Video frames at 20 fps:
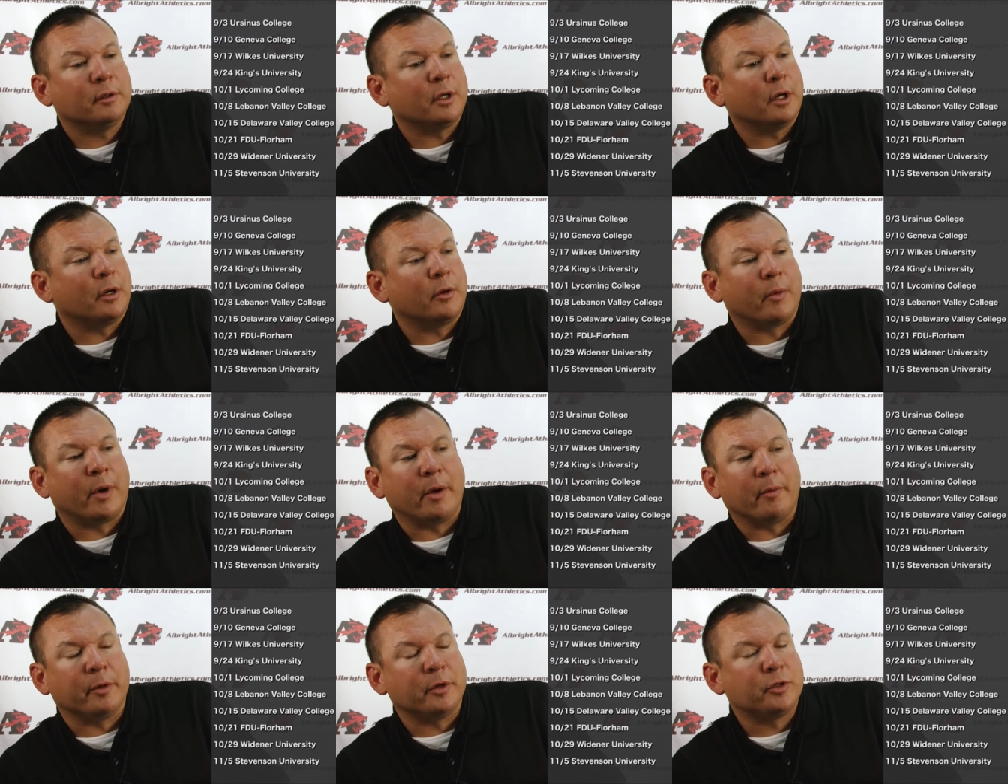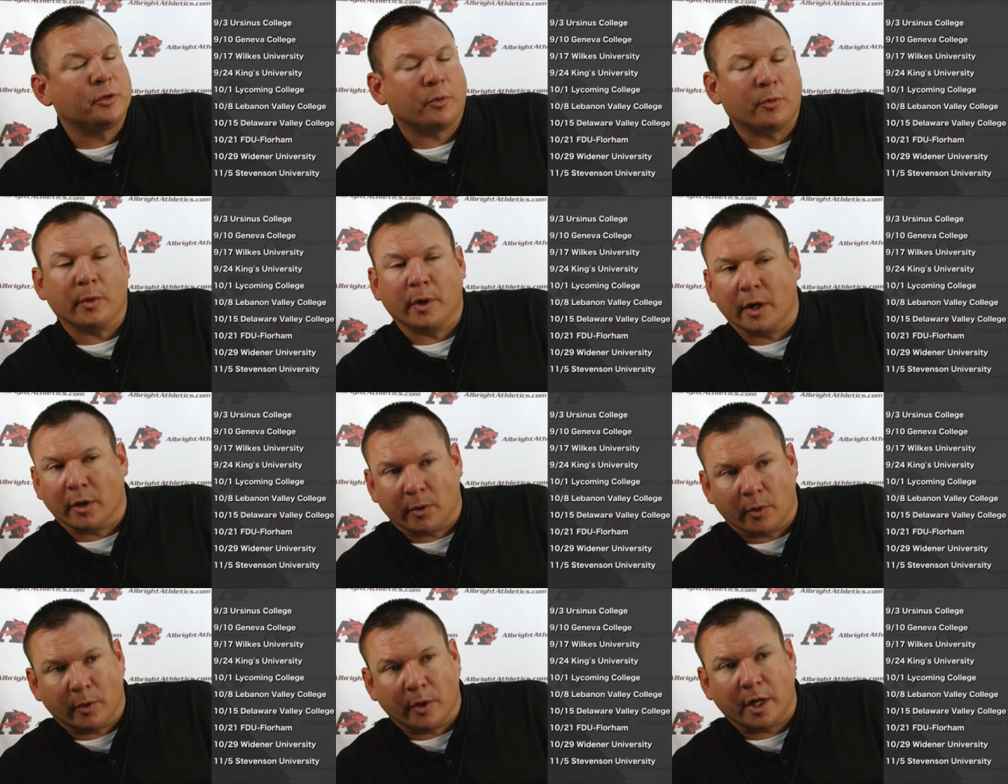Got a great
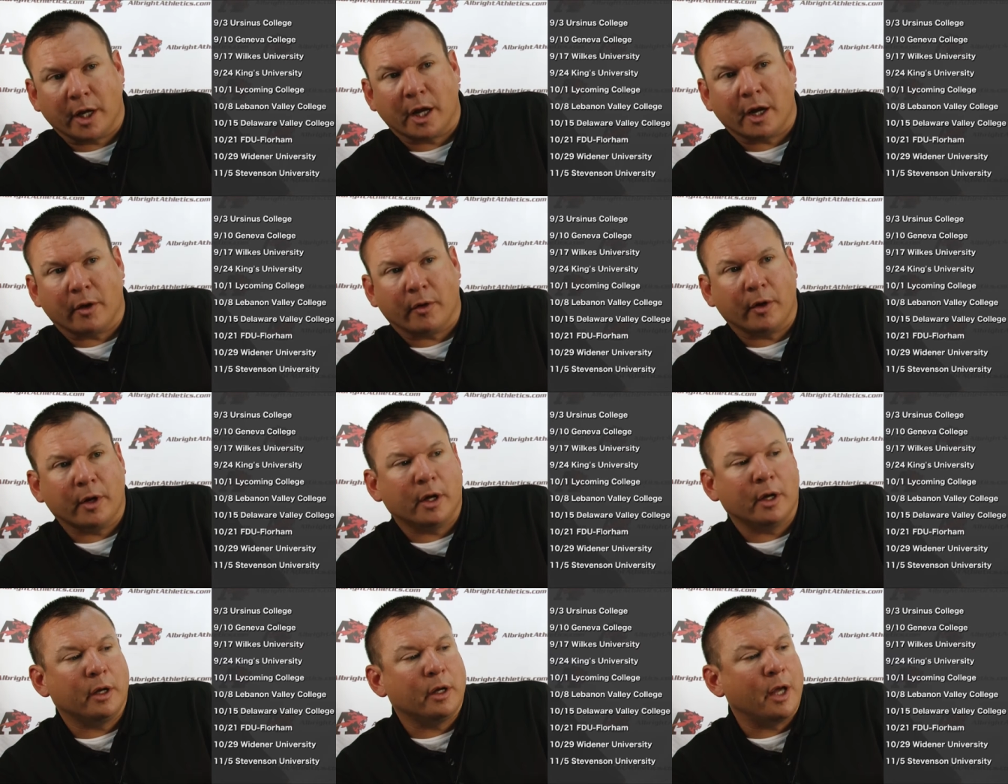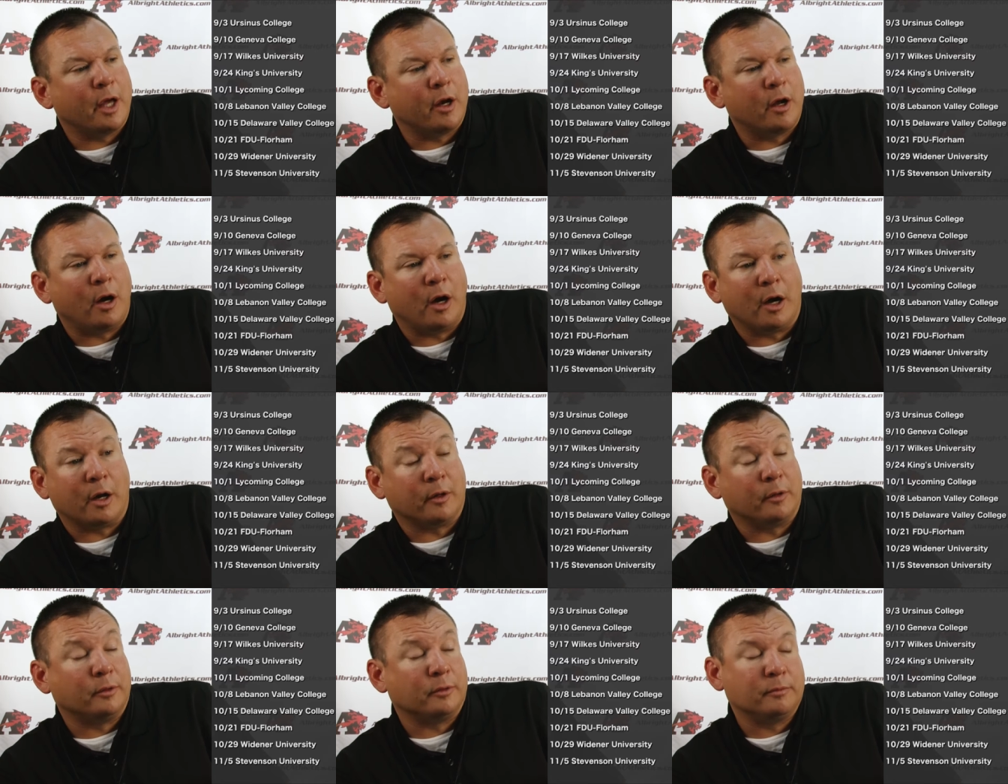recruiting area. Ed
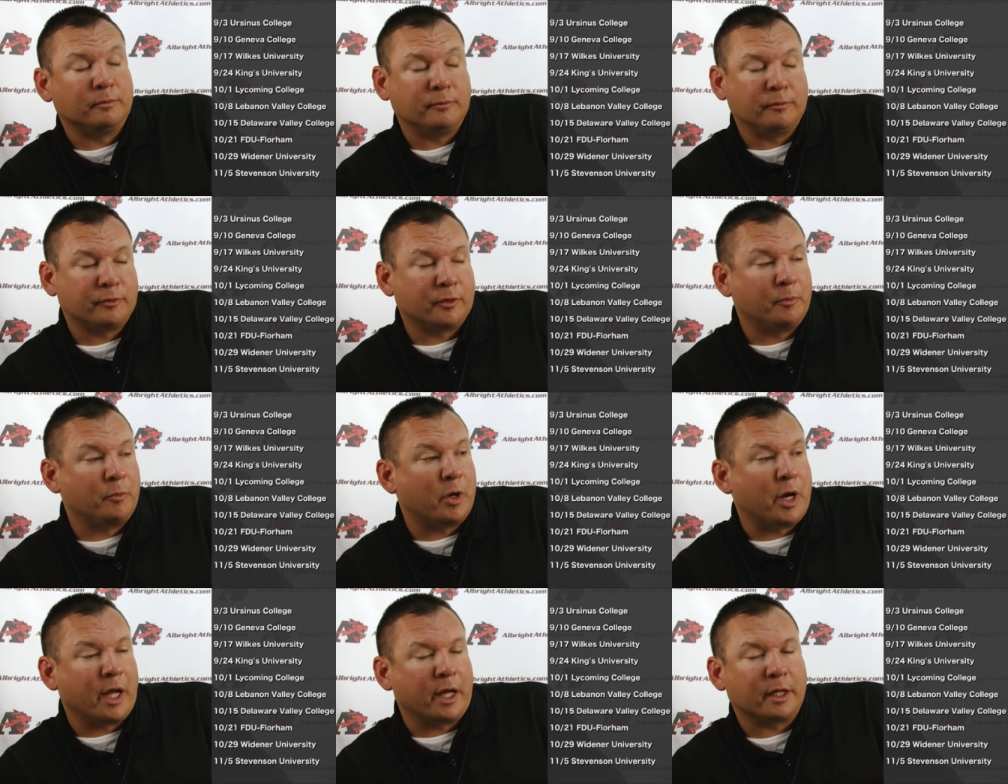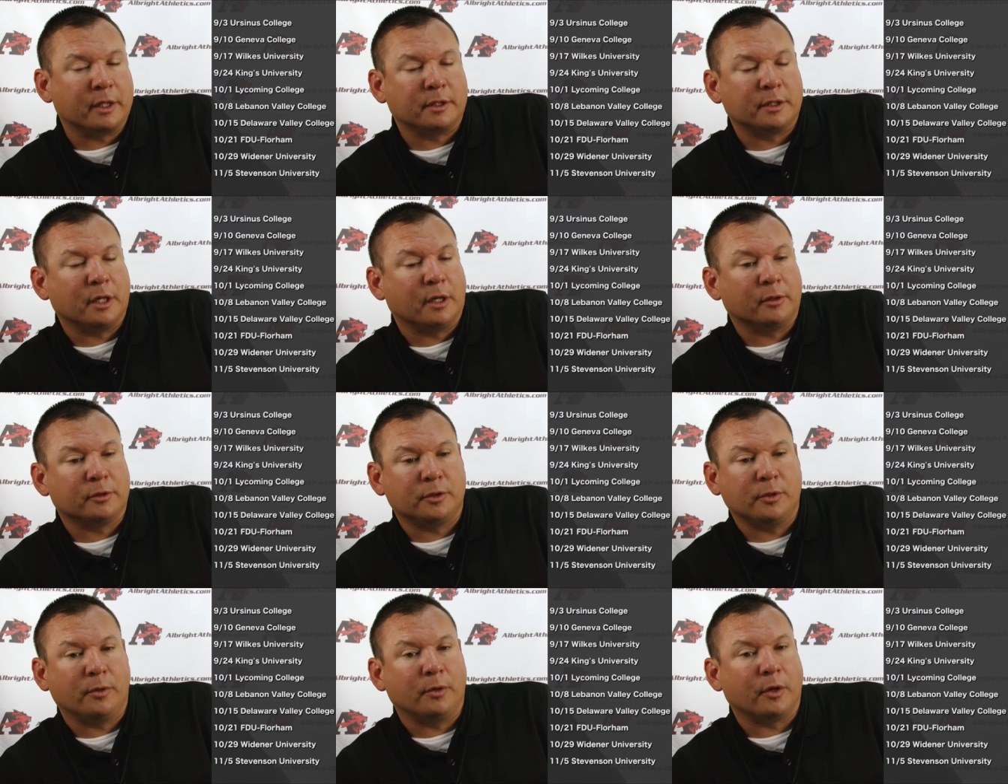Hoddle, from what I can
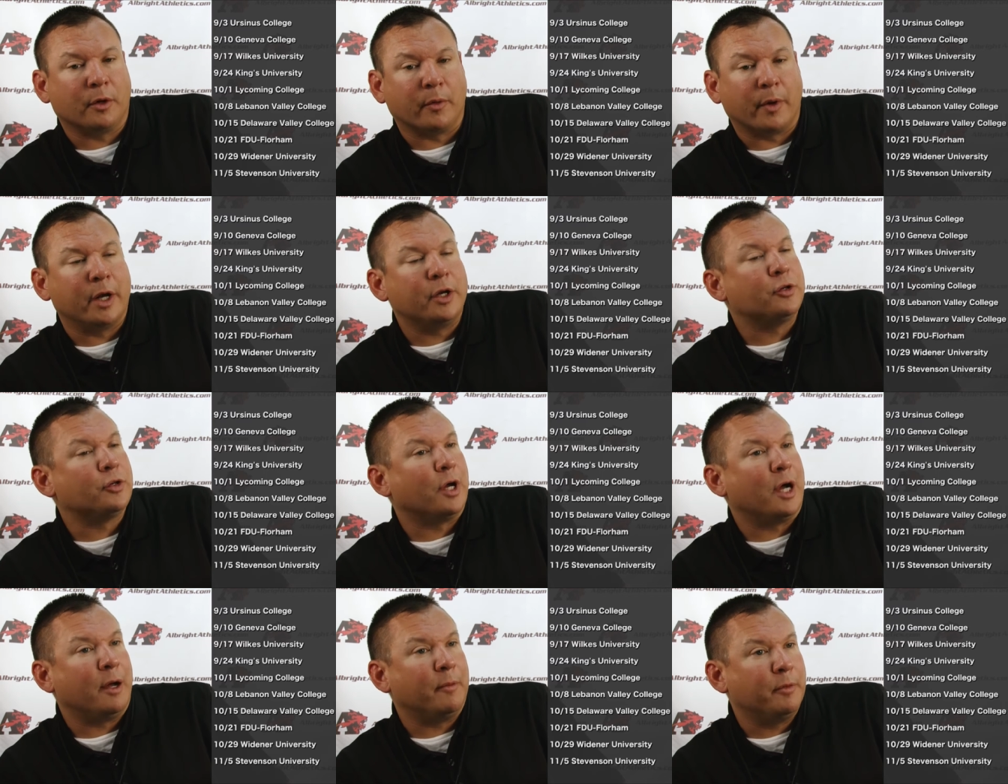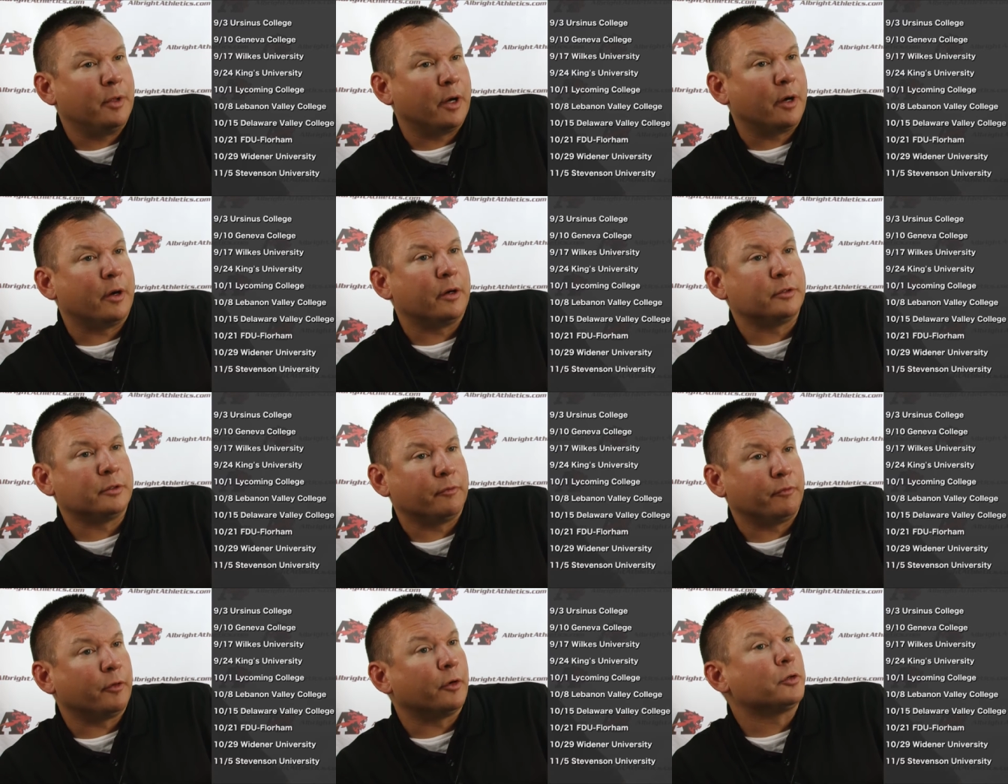tell, is doing a great job there
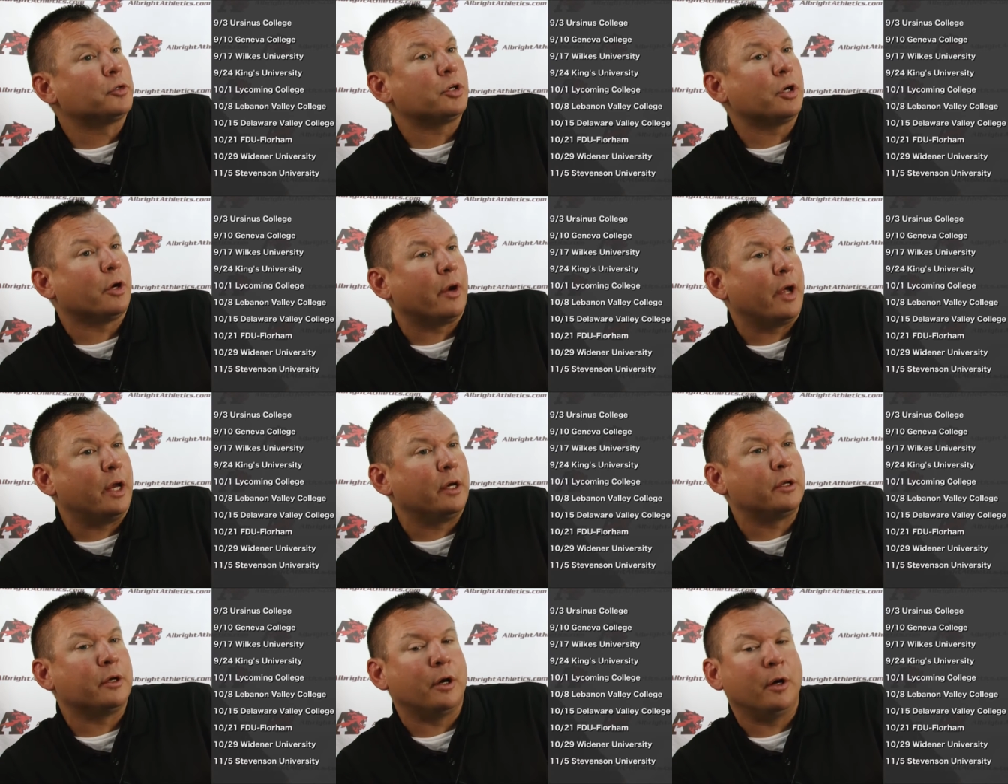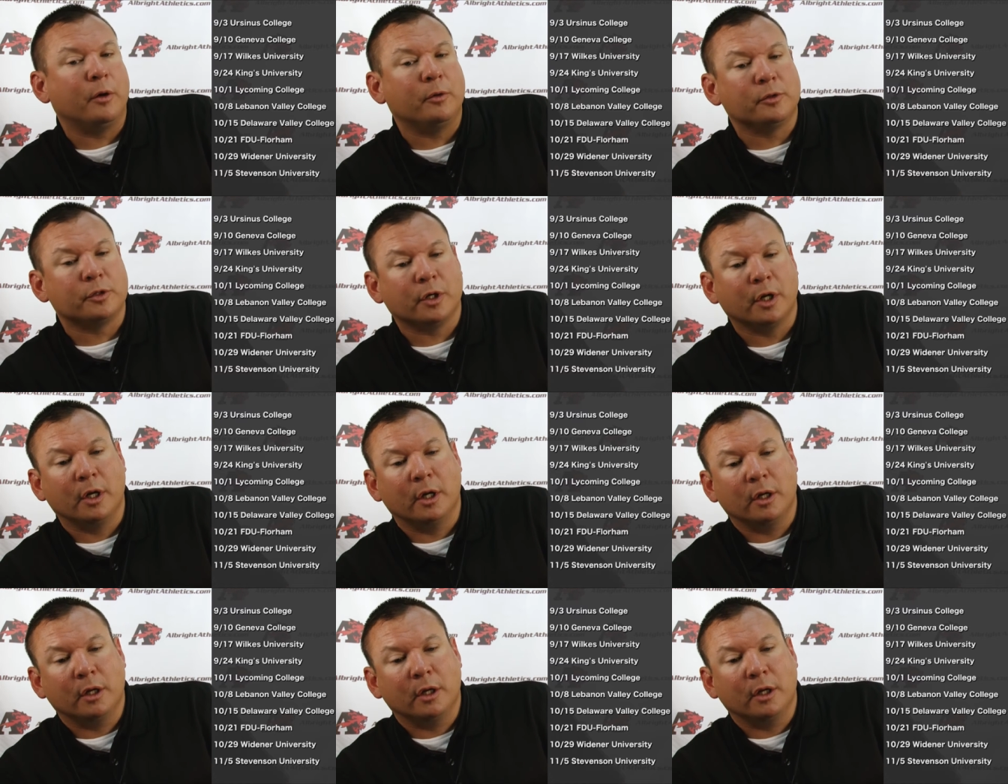as a first-year head coach.